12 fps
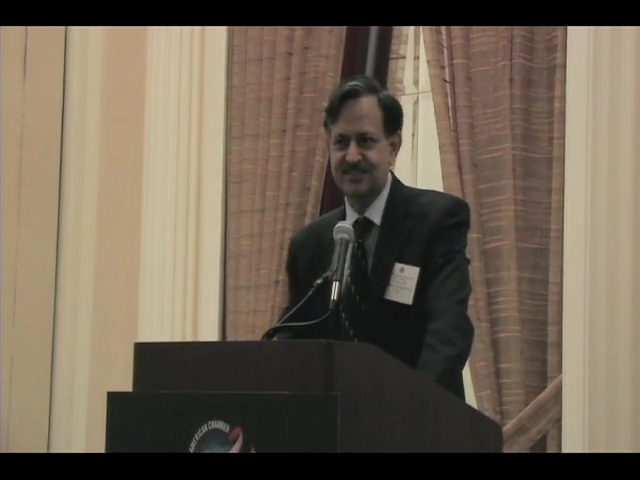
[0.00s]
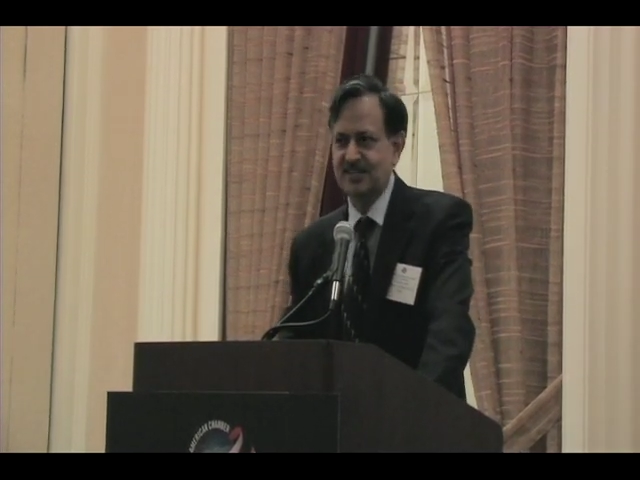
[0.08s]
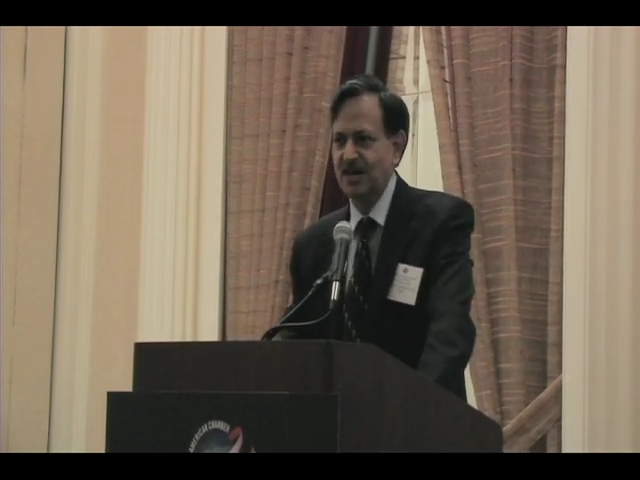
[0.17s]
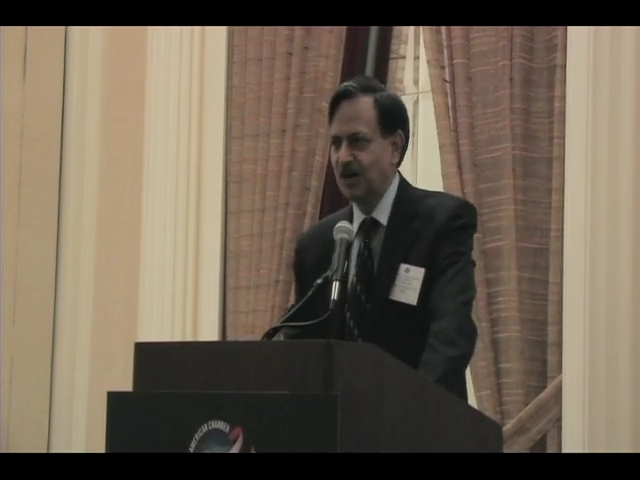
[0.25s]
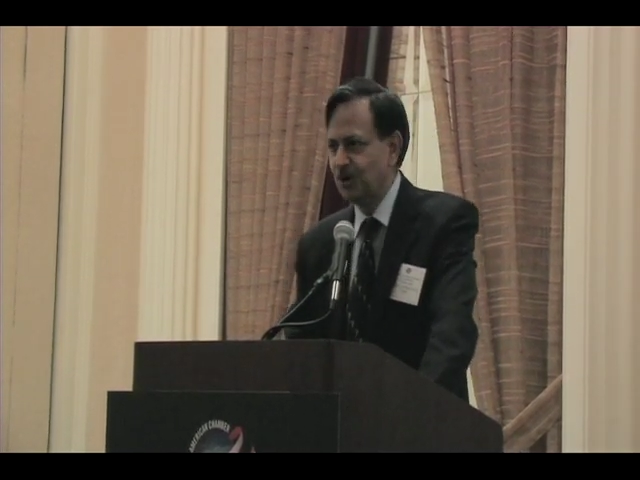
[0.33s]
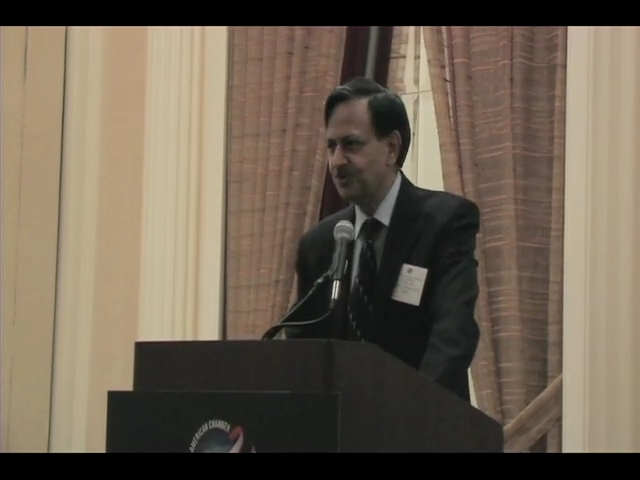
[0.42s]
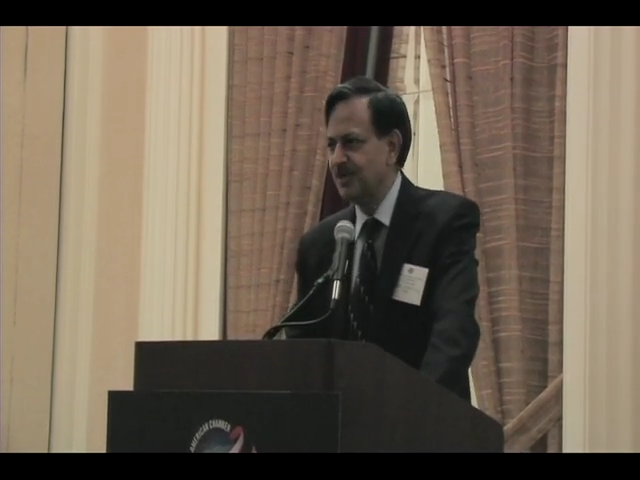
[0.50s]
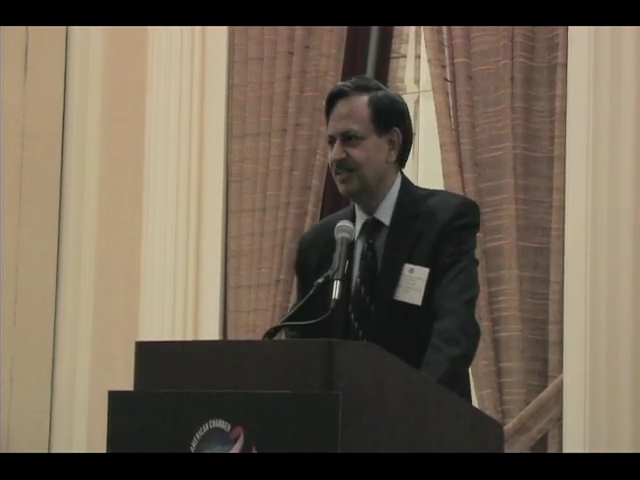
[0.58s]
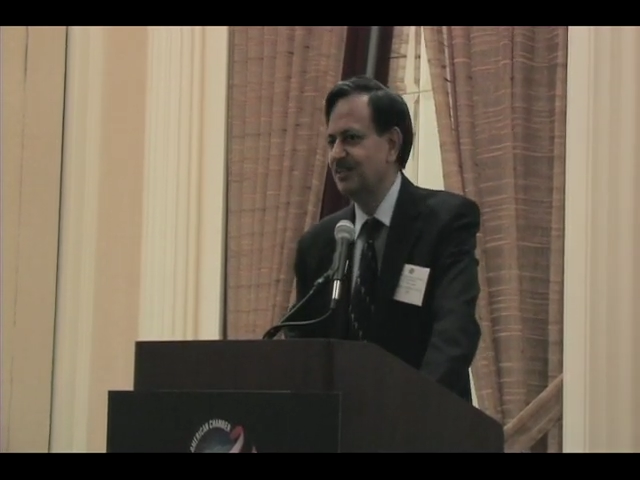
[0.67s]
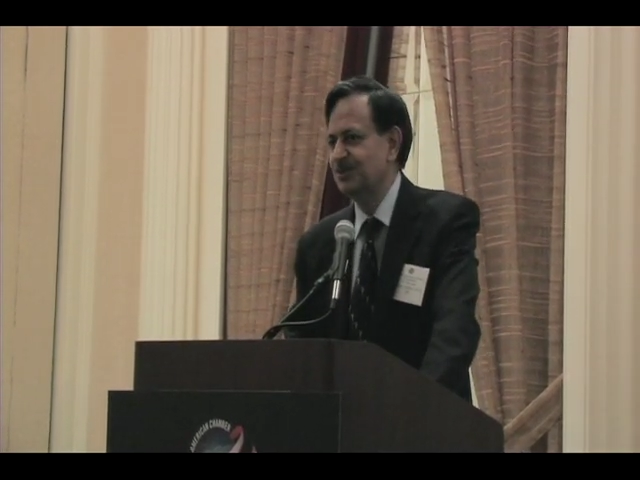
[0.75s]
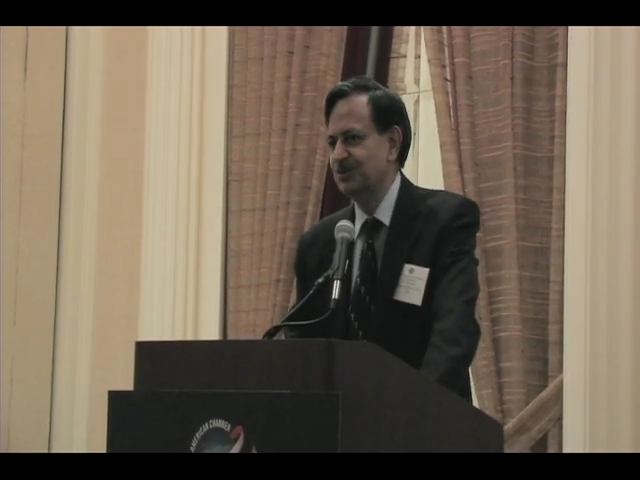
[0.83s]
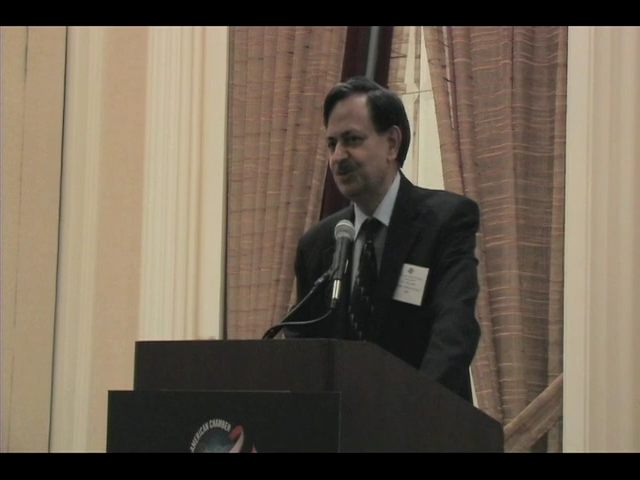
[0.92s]
And how
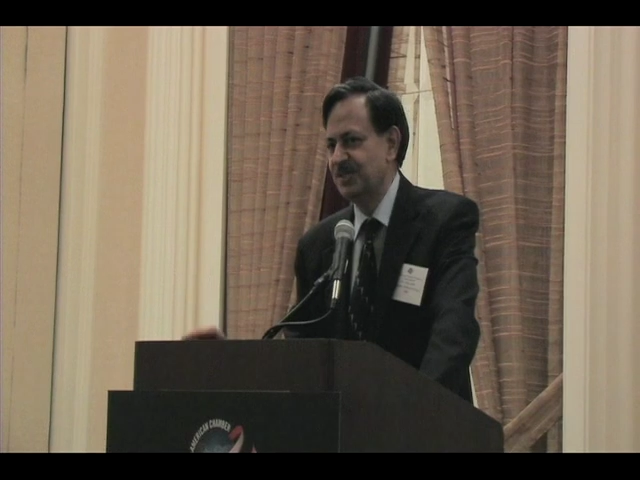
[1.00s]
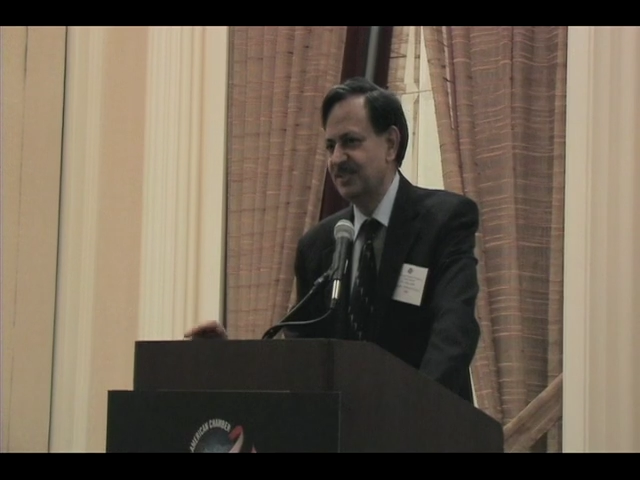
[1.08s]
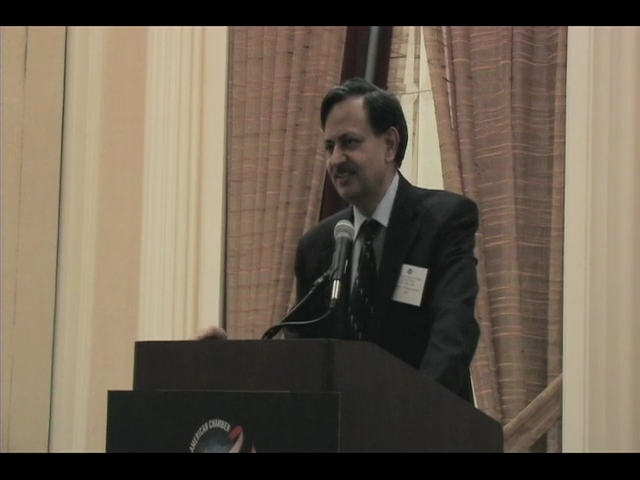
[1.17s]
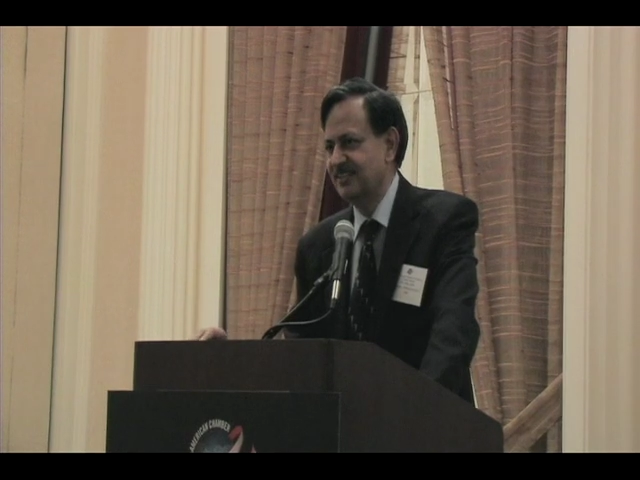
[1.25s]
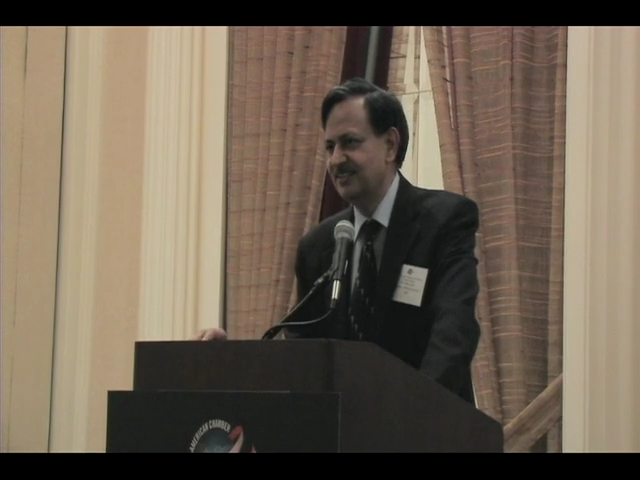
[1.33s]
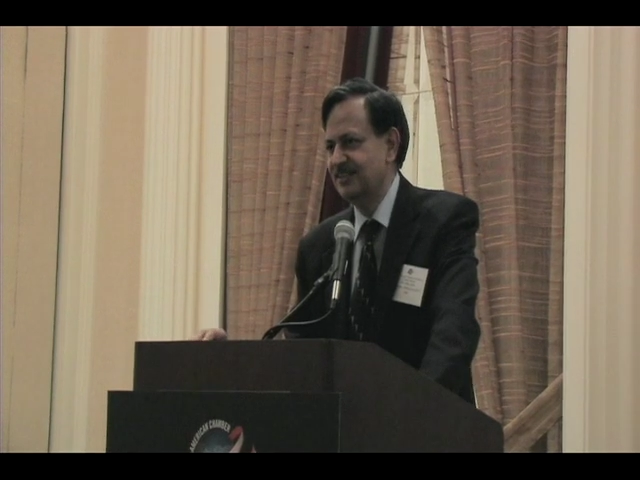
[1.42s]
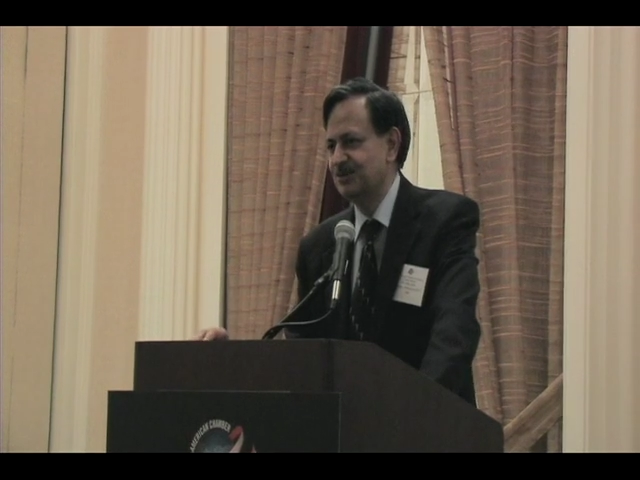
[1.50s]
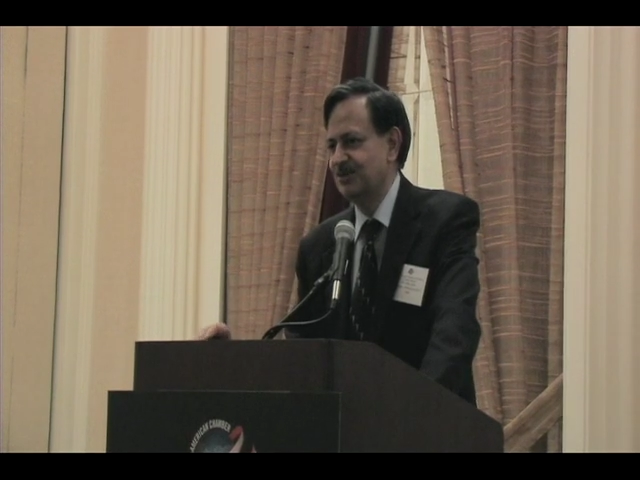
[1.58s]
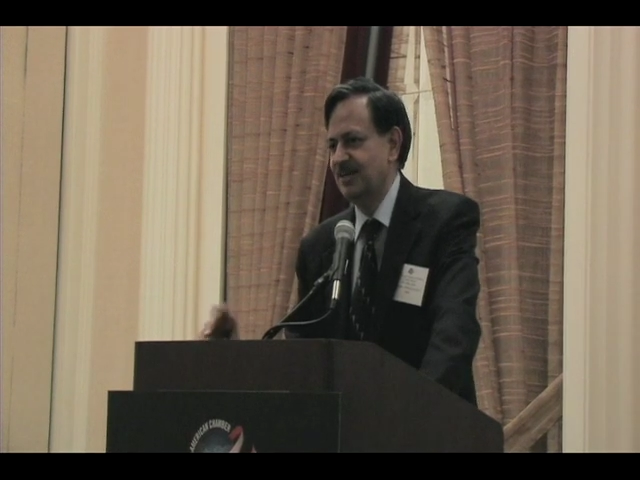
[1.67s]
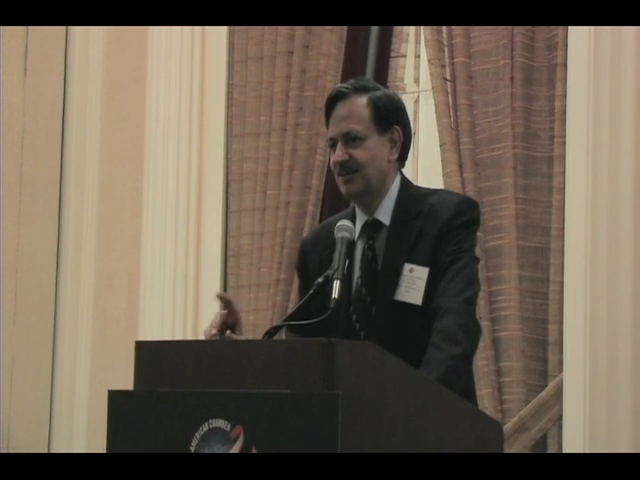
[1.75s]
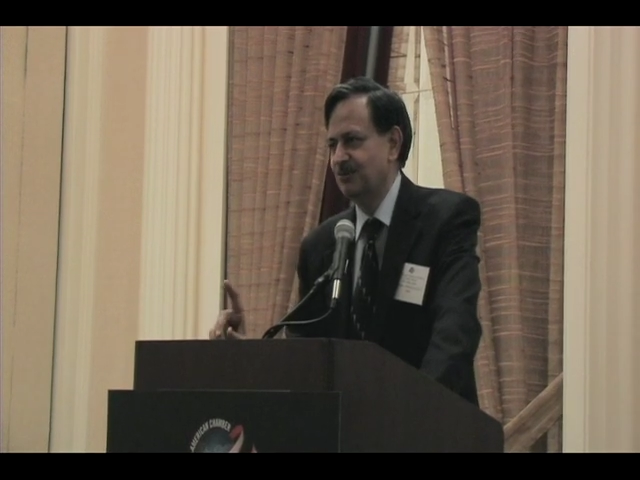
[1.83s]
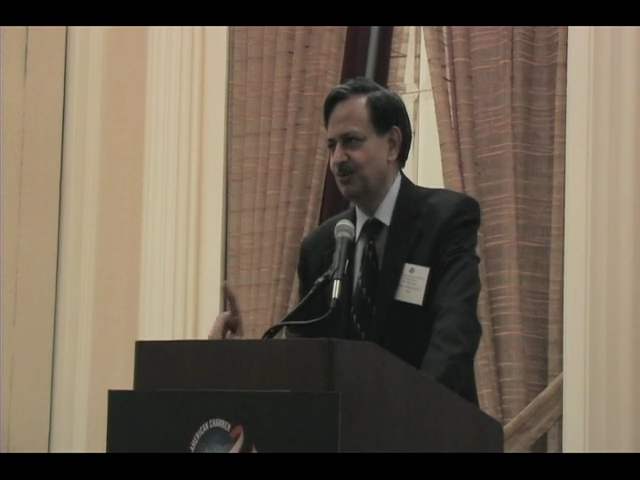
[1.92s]
many do we need to
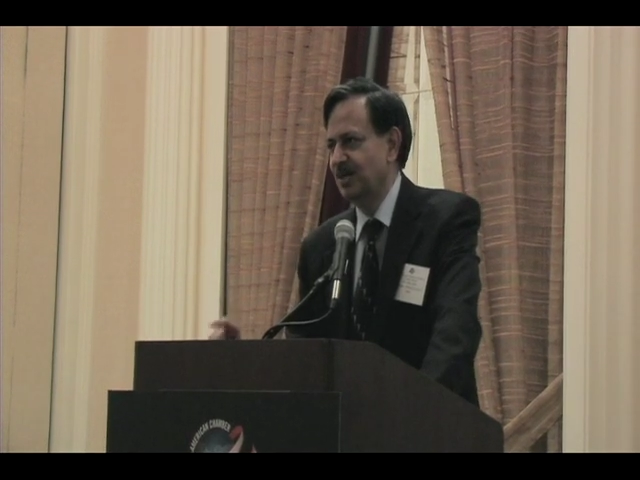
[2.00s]
have